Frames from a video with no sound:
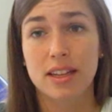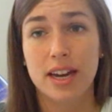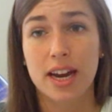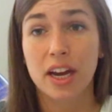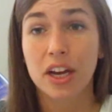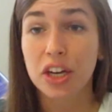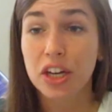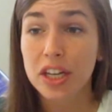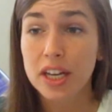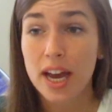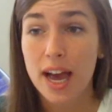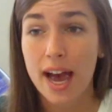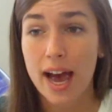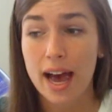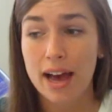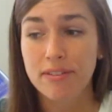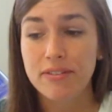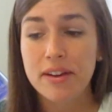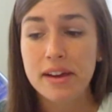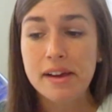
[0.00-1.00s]
that I could
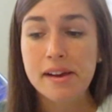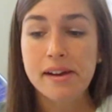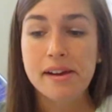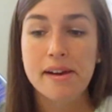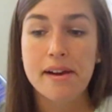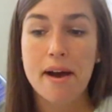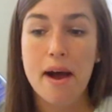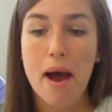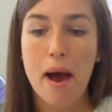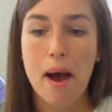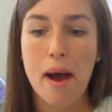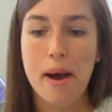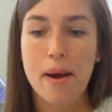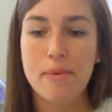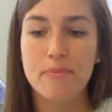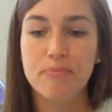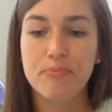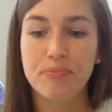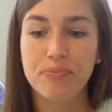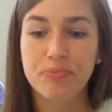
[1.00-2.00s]
have.
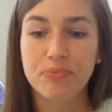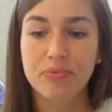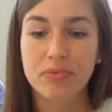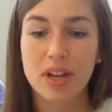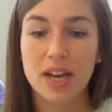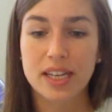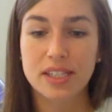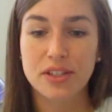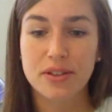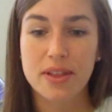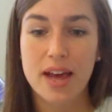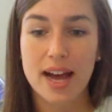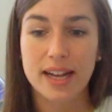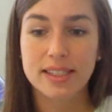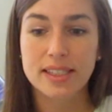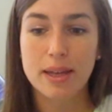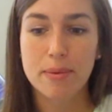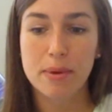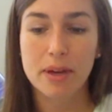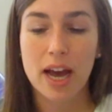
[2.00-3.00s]
And so
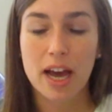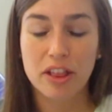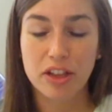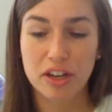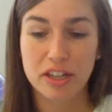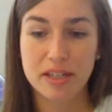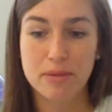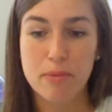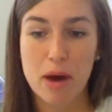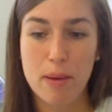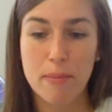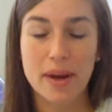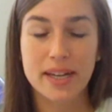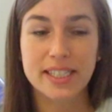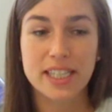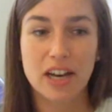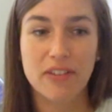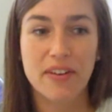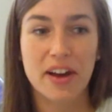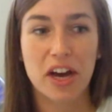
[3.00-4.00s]
that's something I learned about
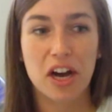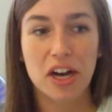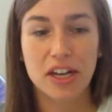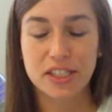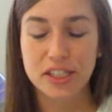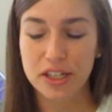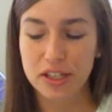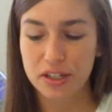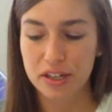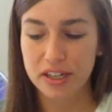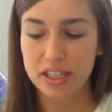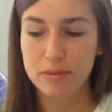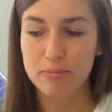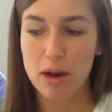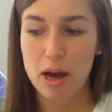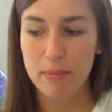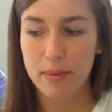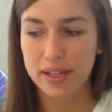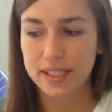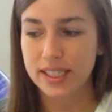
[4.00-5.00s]
myself. I also learned
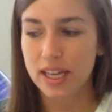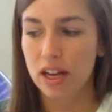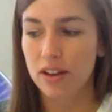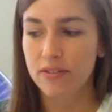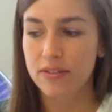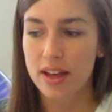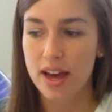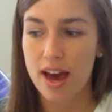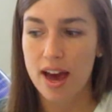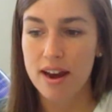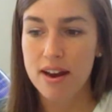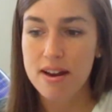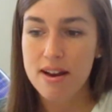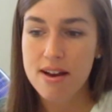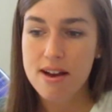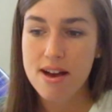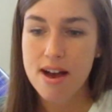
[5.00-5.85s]
about myself that